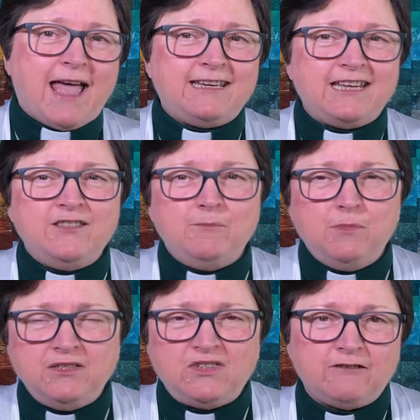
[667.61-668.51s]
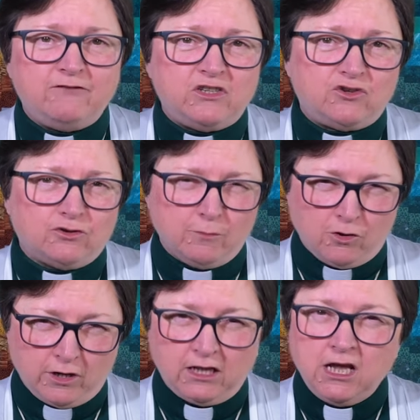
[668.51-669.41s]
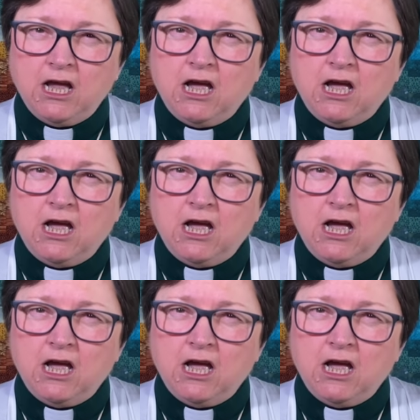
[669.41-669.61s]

And in the midst of his turmoil,